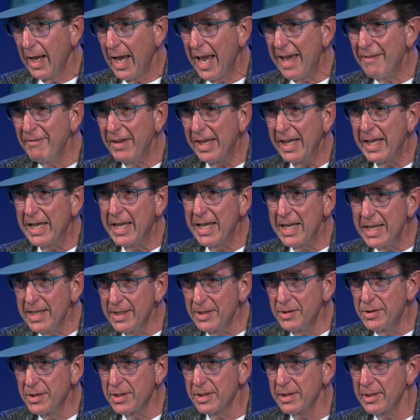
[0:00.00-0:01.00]
Having
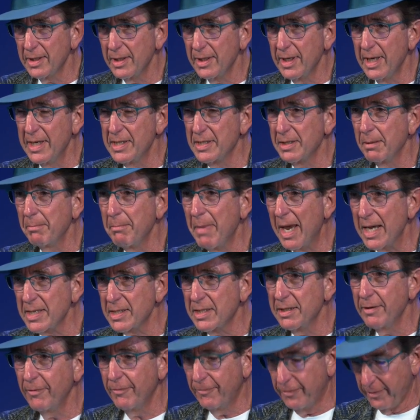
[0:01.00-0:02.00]
kids is a
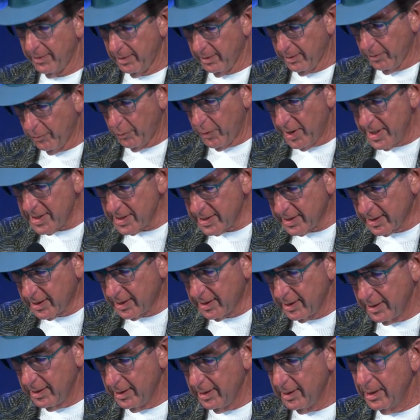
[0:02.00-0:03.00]
massive
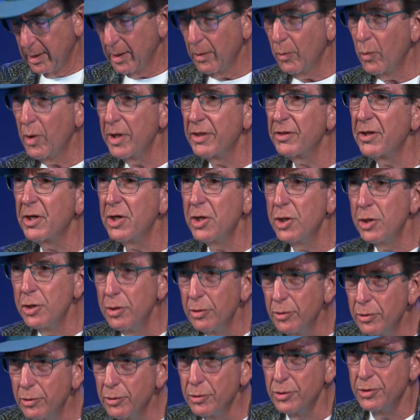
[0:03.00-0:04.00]
risk with
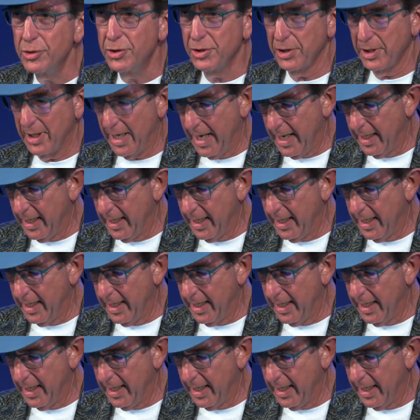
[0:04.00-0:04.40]
huge